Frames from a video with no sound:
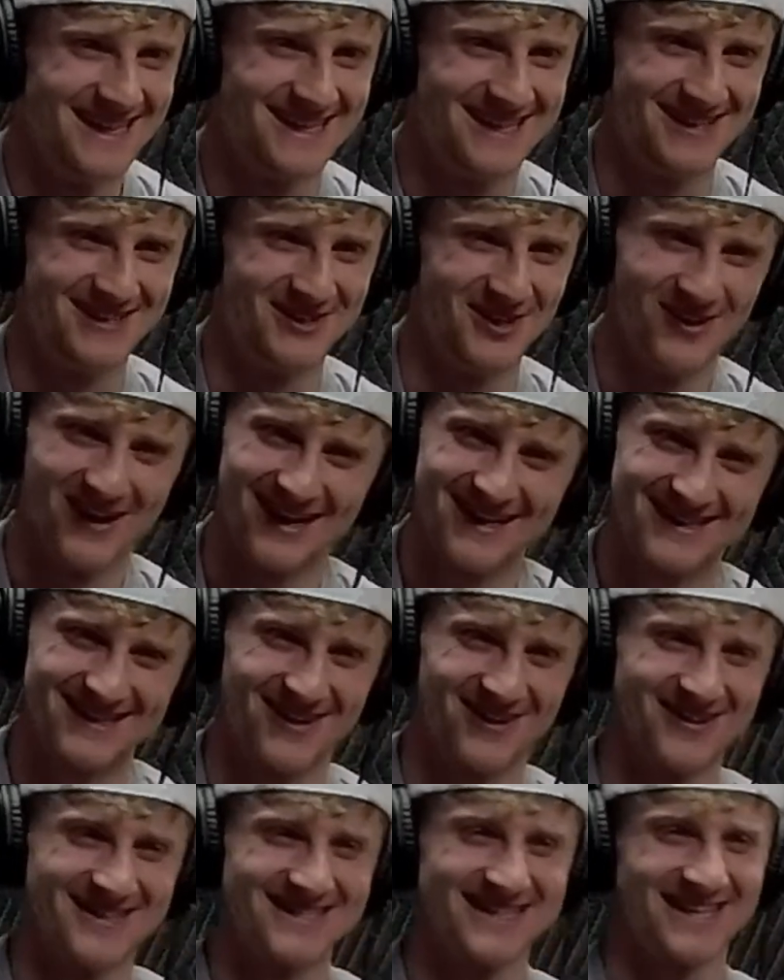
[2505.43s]
you know, I could
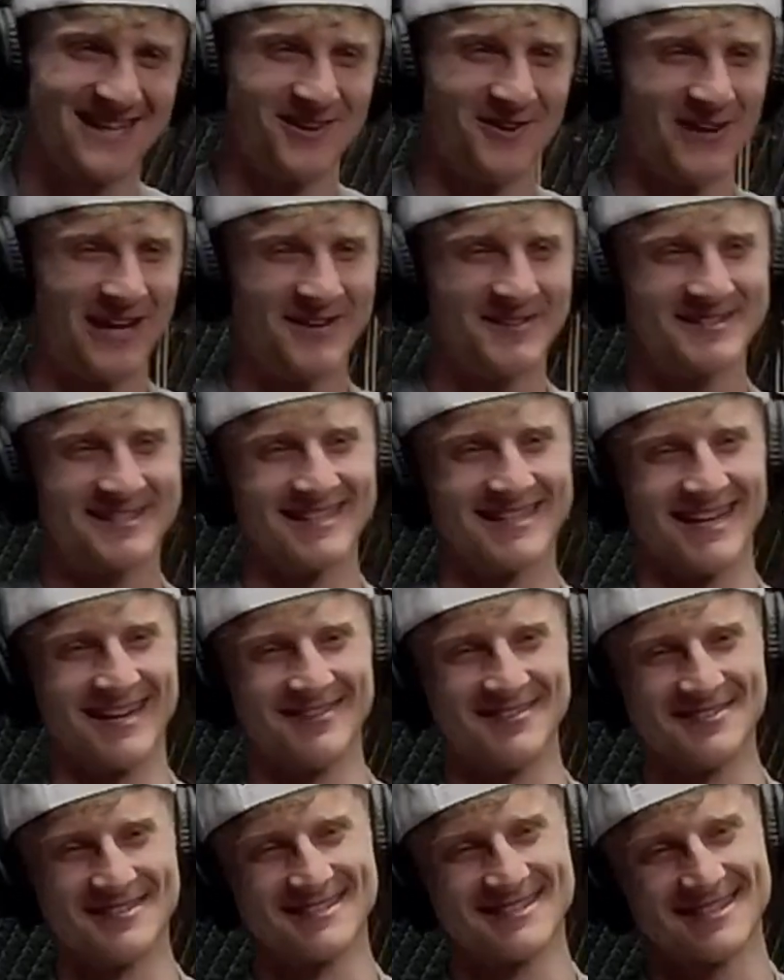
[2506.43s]
always get away with it. I
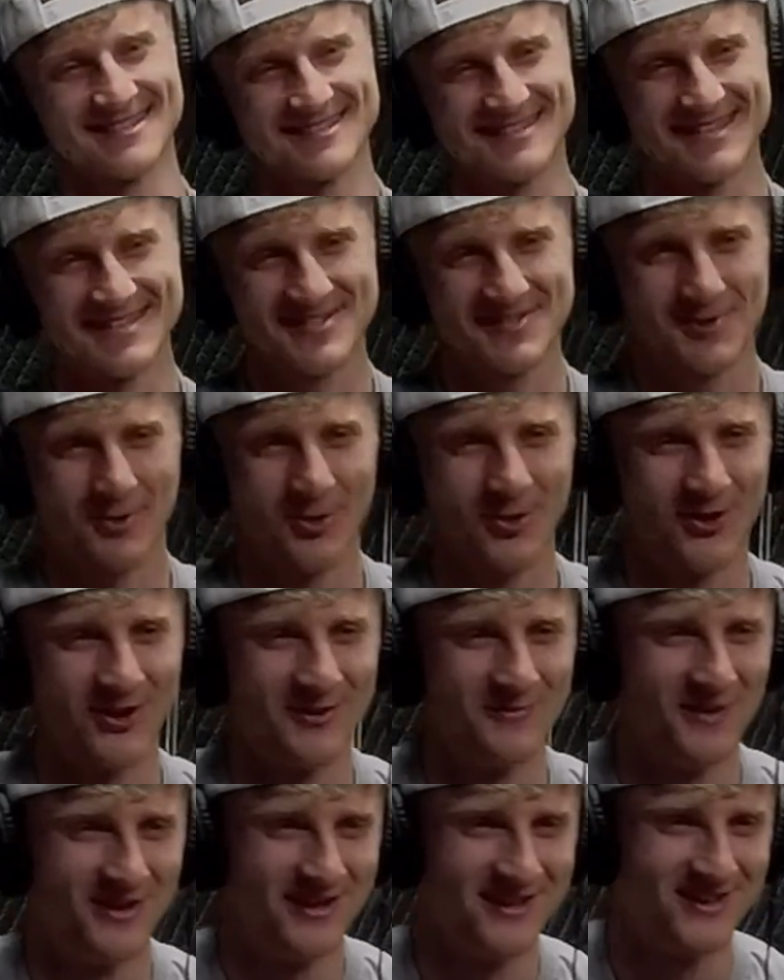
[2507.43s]
was the
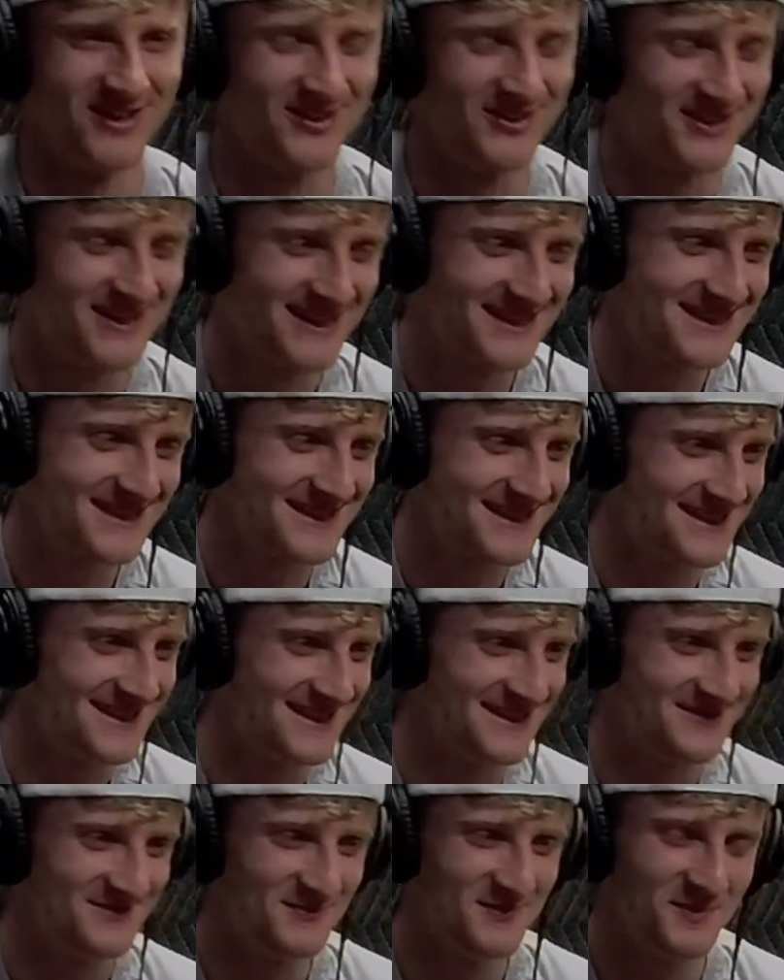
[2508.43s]
scorer, but, you know, you get to
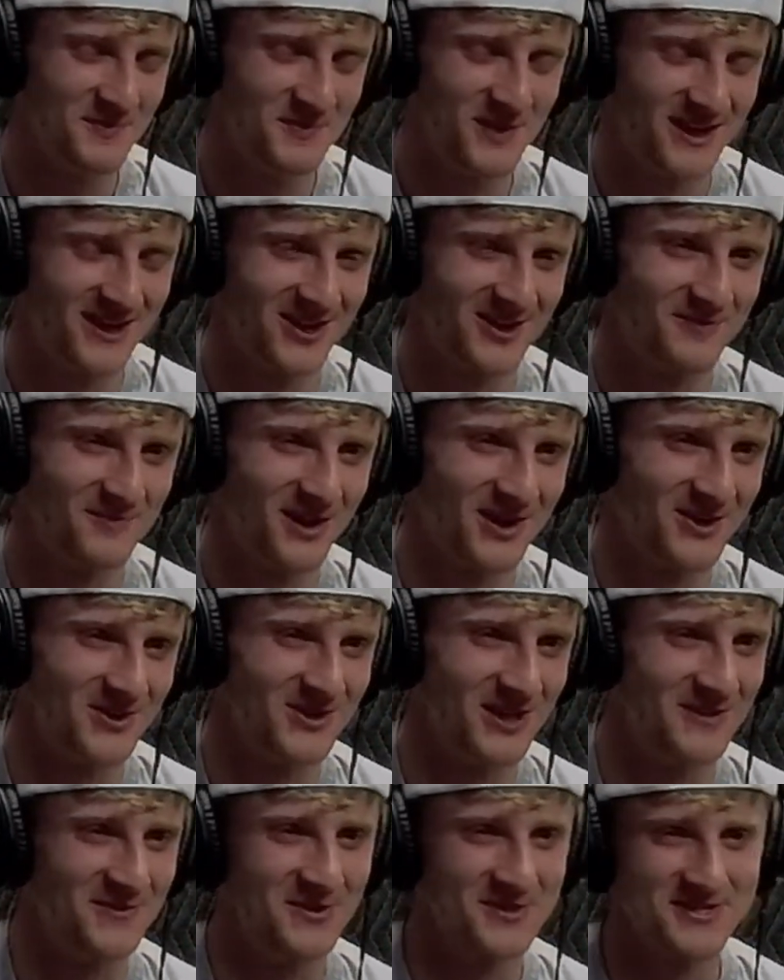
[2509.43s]
the bigger and better
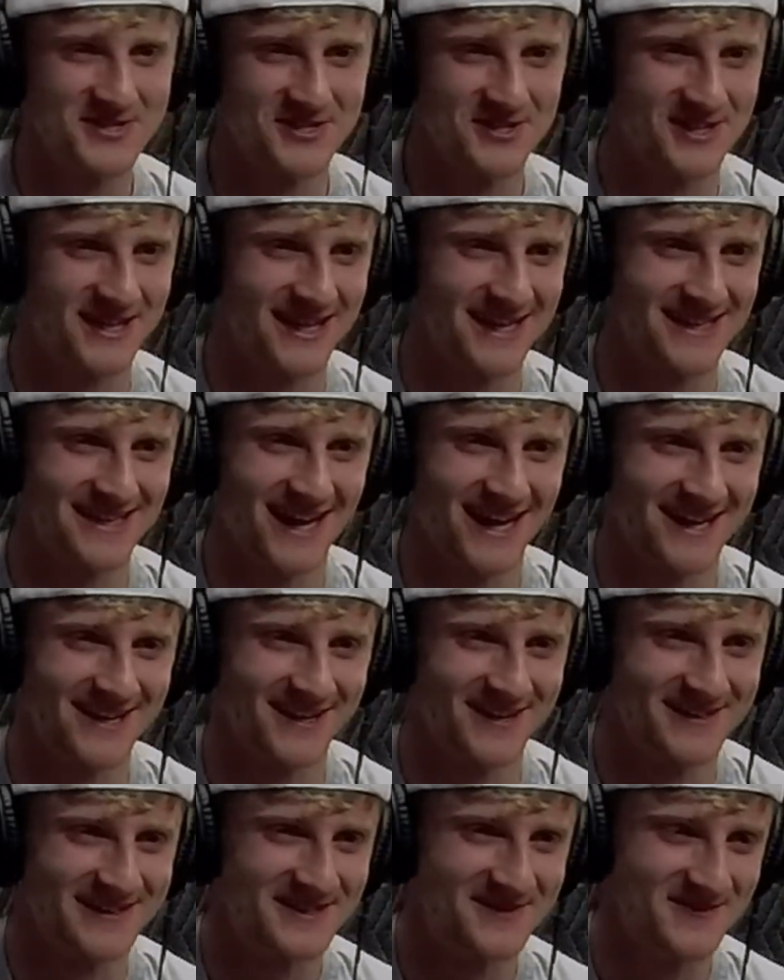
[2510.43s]
levels and you can't hide
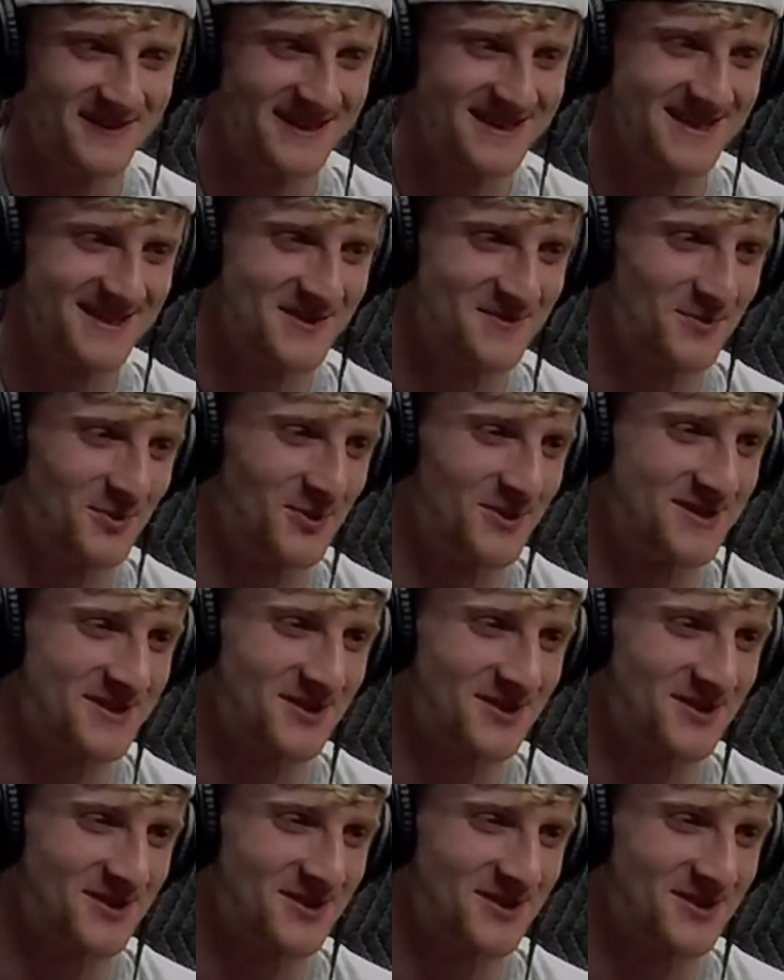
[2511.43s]
on defense anymore.